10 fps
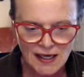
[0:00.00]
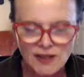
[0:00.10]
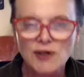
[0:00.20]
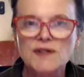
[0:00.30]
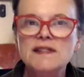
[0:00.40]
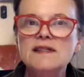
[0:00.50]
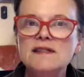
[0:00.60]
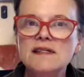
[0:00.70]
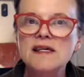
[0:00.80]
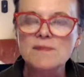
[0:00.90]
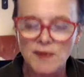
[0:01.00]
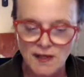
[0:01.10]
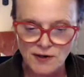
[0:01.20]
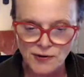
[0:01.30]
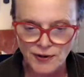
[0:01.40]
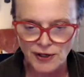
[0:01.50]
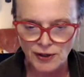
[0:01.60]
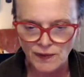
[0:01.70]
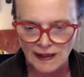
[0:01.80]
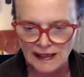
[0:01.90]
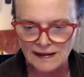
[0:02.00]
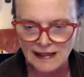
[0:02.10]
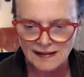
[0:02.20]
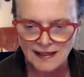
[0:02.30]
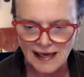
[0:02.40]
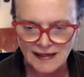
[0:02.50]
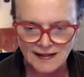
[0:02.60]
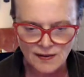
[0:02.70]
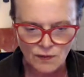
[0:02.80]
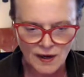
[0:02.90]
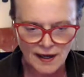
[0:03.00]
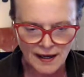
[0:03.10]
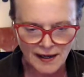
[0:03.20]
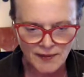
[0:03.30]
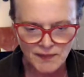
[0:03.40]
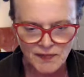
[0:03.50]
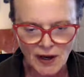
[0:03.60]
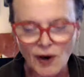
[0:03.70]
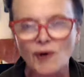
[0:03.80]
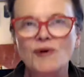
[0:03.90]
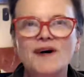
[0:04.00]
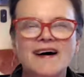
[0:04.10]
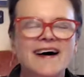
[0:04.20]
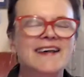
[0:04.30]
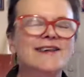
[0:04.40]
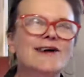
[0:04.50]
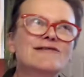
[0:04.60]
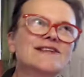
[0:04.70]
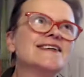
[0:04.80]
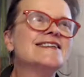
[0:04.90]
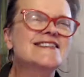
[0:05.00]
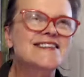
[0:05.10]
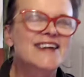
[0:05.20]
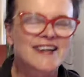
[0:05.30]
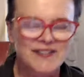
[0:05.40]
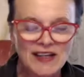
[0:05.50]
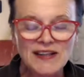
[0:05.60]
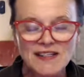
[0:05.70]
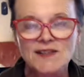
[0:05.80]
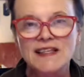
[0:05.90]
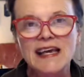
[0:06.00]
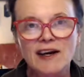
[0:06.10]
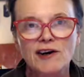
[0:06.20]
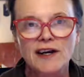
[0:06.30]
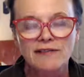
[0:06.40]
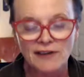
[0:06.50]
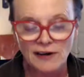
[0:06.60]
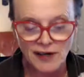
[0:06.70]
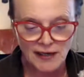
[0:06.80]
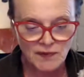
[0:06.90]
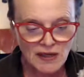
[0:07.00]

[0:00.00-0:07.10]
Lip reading: There is a deep inner knowing that takes away, oh, I love this. And this is the airy fairy.